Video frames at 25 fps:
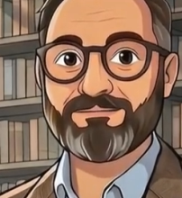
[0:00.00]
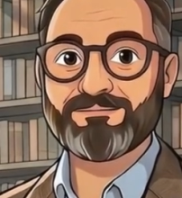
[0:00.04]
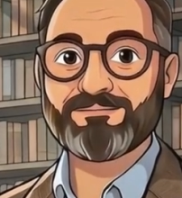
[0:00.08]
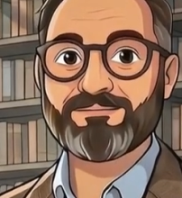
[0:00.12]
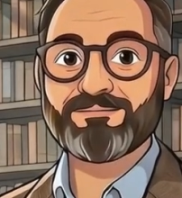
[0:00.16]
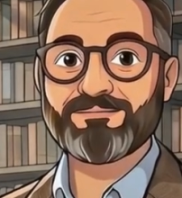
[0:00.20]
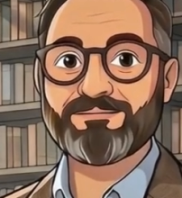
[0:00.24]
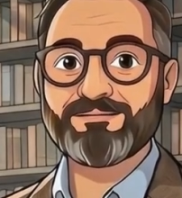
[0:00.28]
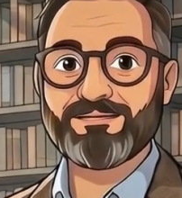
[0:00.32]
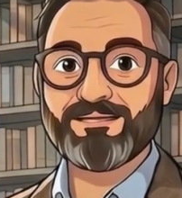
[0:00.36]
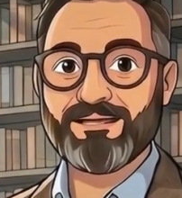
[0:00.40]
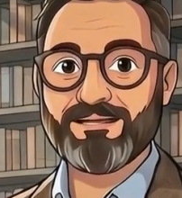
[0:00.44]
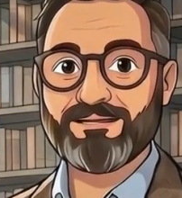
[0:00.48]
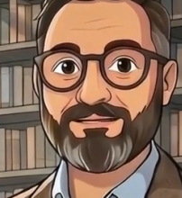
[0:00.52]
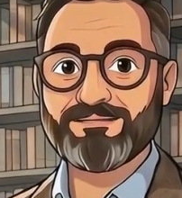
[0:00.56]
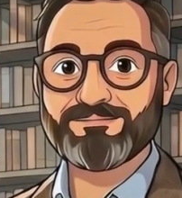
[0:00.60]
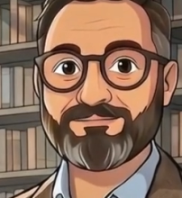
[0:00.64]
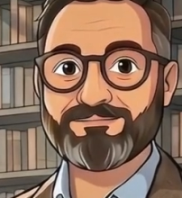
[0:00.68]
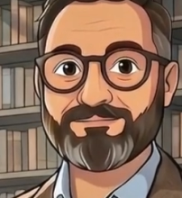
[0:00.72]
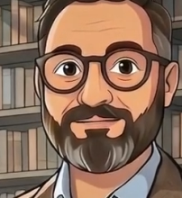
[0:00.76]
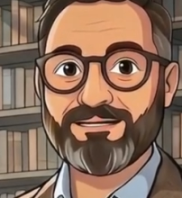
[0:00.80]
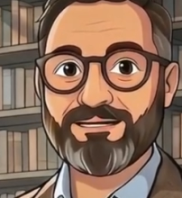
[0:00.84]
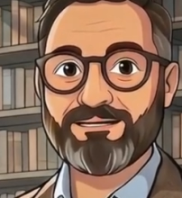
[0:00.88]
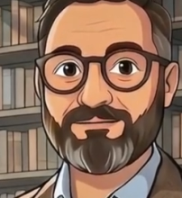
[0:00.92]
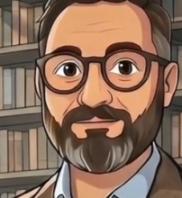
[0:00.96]
The accounting
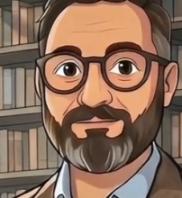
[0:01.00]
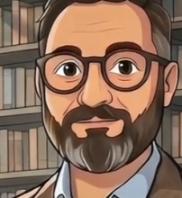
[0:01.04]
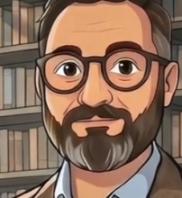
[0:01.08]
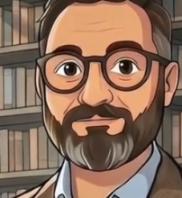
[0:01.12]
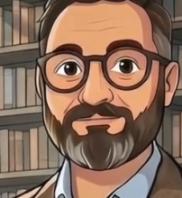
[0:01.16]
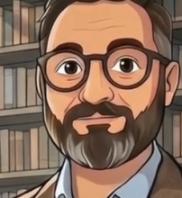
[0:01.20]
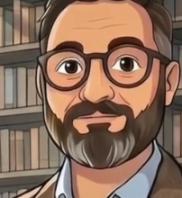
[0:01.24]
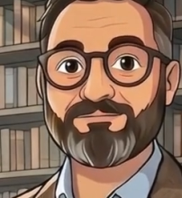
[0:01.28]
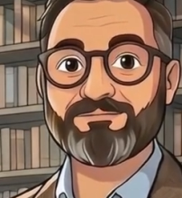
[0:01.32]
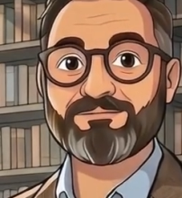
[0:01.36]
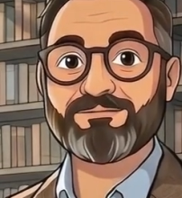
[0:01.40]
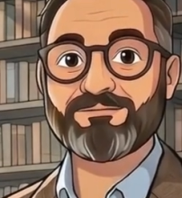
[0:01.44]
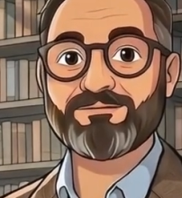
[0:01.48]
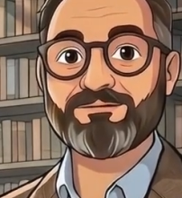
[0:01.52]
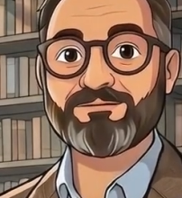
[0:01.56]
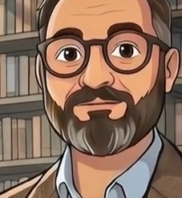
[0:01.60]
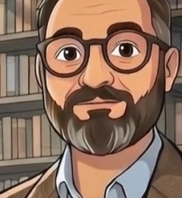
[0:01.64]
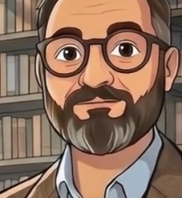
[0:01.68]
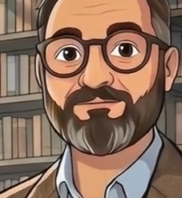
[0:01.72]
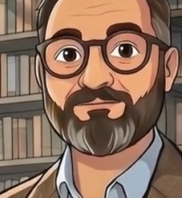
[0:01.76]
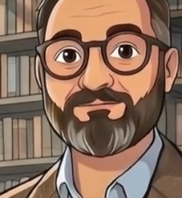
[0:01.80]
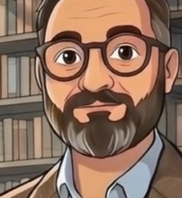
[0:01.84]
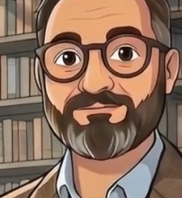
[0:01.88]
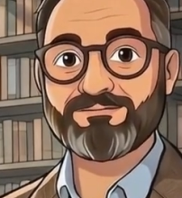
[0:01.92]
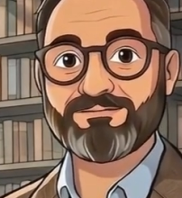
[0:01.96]
cycle is a
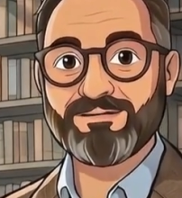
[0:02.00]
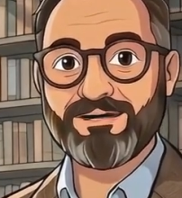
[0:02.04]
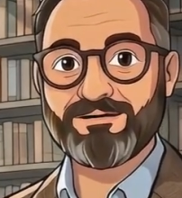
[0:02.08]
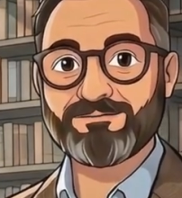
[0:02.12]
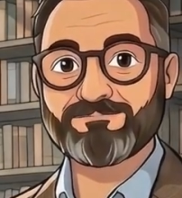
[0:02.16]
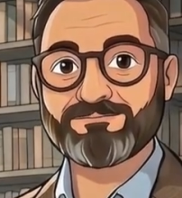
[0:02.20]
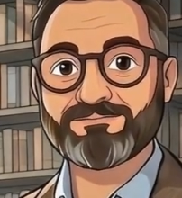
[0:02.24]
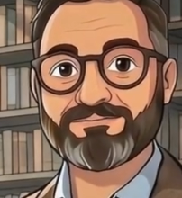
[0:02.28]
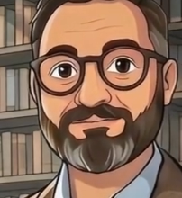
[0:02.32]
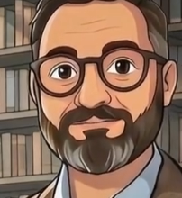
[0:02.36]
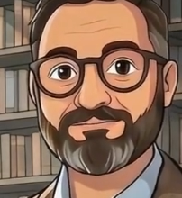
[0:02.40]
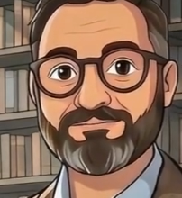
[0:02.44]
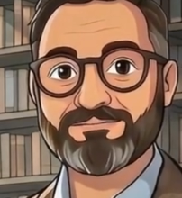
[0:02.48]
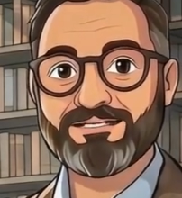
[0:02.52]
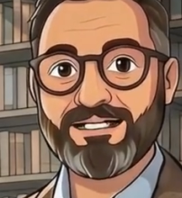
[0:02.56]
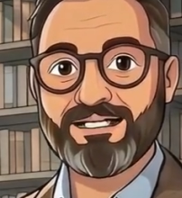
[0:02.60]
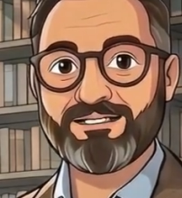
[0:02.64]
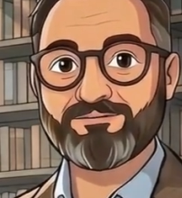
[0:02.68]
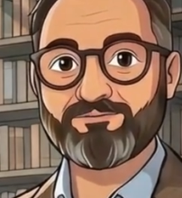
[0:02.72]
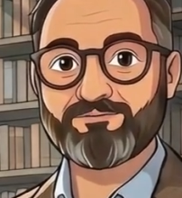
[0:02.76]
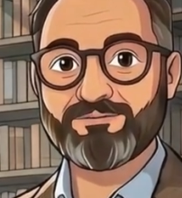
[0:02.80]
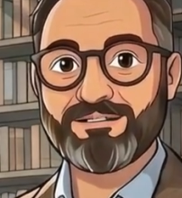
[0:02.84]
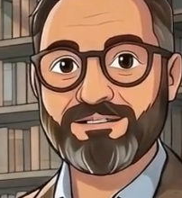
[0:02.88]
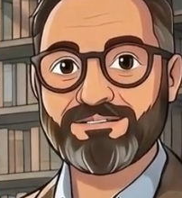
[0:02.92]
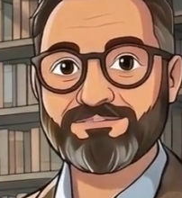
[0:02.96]
series of steps to take
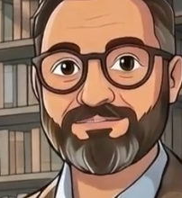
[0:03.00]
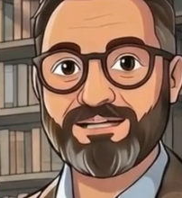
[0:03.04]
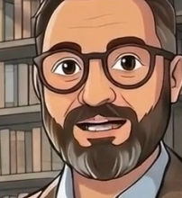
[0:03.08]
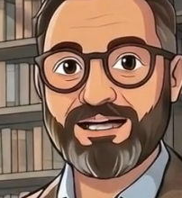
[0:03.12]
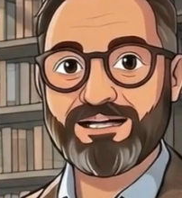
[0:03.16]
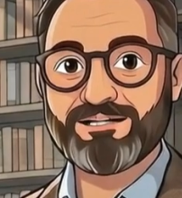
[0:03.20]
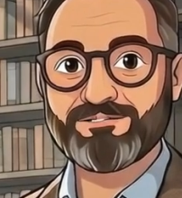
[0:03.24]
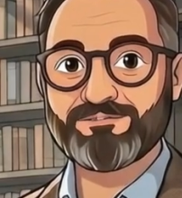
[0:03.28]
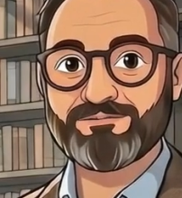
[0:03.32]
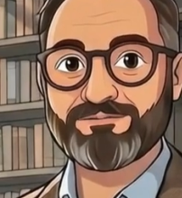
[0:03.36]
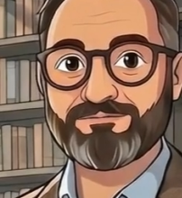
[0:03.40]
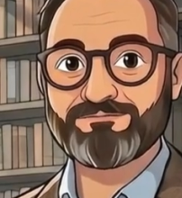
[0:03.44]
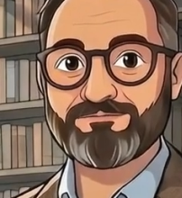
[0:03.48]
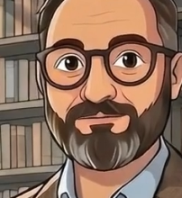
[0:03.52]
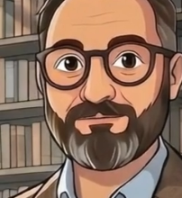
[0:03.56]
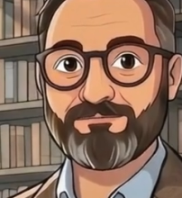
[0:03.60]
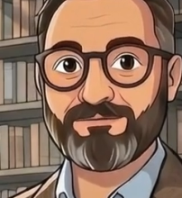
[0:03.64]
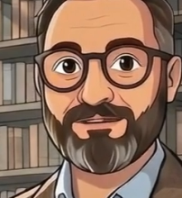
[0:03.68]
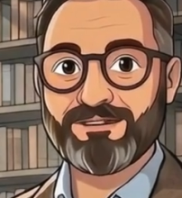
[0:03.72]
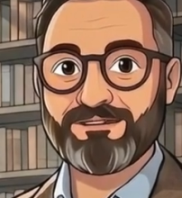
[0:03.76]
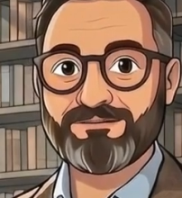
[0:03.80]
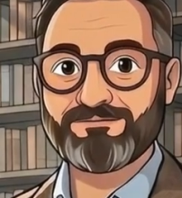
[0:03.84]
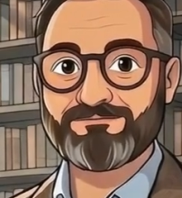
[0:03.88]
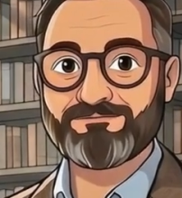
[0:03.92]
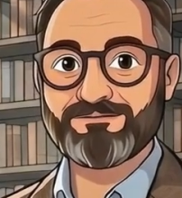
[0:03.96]
transactions from
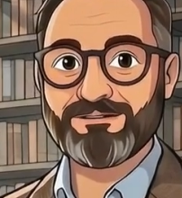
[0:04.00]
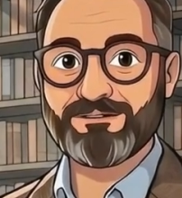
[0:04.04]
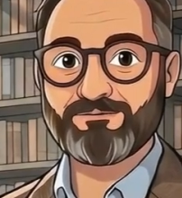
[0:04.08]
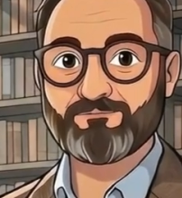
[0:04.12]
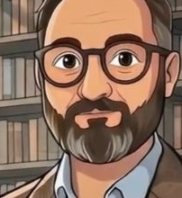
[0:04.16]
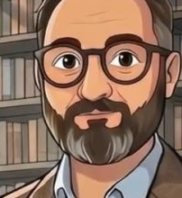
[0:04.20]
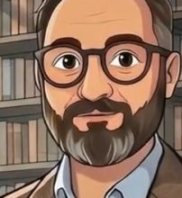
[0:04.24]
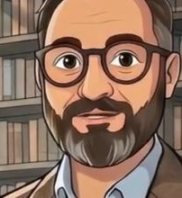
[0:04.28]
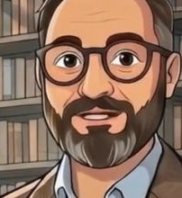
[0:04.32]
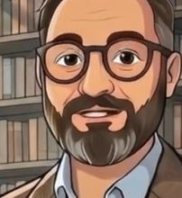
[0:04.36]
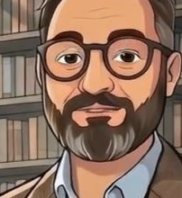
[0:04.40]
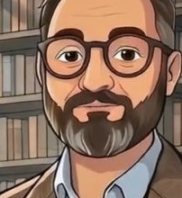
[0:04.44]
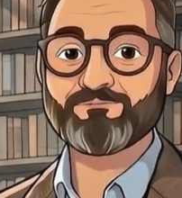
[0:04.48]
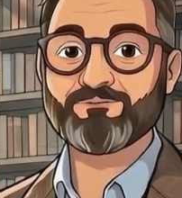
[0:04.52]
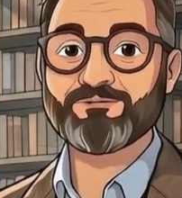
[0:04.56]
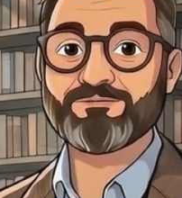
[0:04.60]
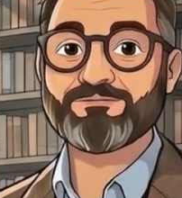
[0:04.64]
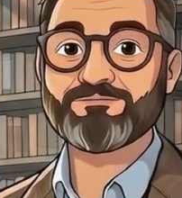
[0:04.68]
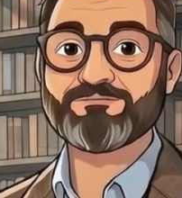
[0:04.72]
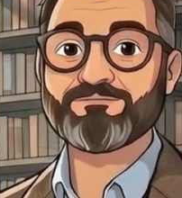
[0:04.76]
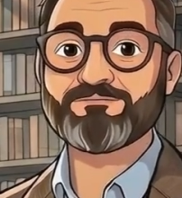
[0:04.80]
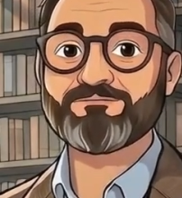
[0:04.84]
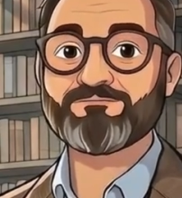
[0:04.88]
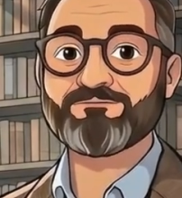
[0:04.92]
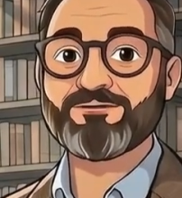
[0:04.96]
individual
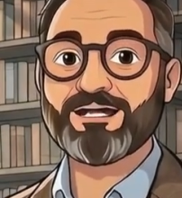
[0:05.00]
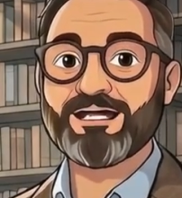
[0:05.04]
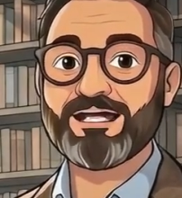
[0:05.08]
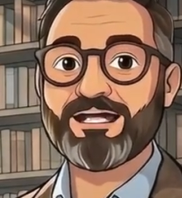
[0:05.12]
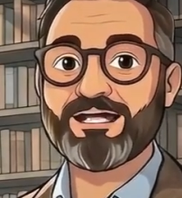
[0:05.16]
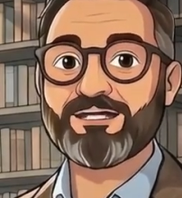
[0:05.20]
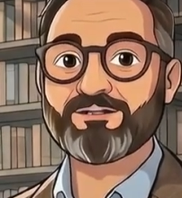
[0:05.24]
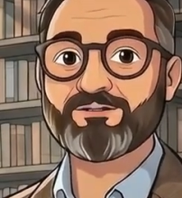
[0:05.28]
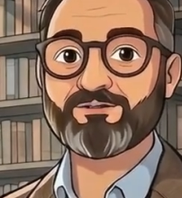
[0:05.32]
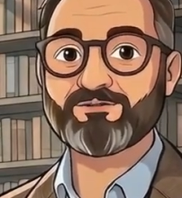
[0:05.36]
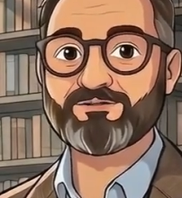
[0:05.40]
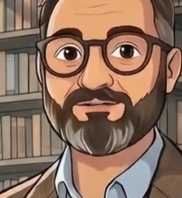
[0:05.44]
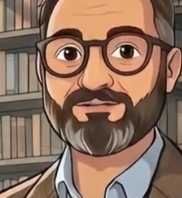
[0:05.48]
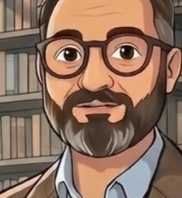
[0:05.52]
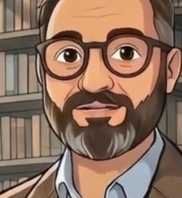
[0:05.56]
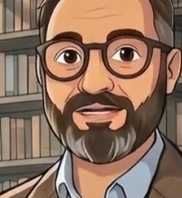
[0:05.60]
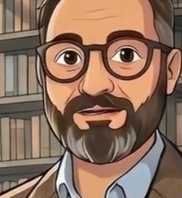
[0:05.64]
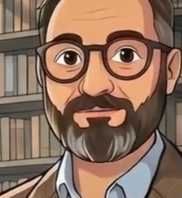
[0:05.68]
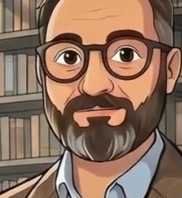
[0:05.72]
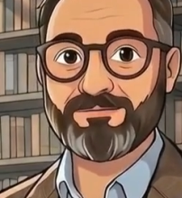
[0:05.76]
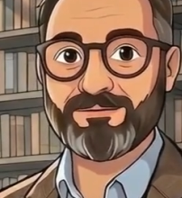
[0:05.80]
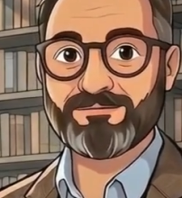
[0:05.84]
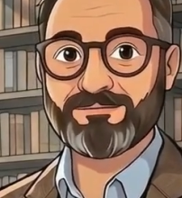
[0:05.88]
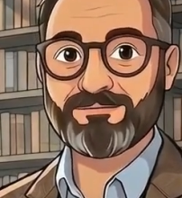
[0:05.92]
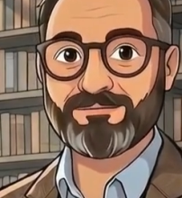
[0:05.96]
entries to financial
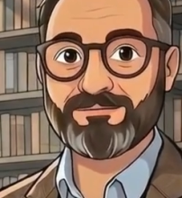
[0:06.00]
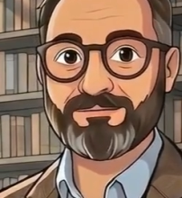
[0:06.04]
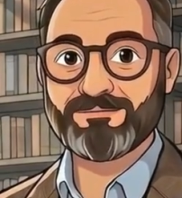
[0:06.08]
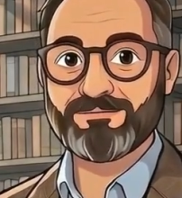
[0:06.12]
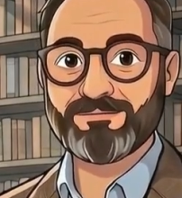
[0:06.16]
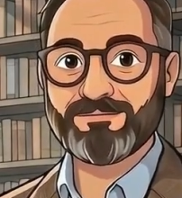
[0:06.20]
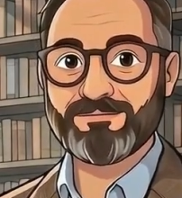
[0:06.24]
statements.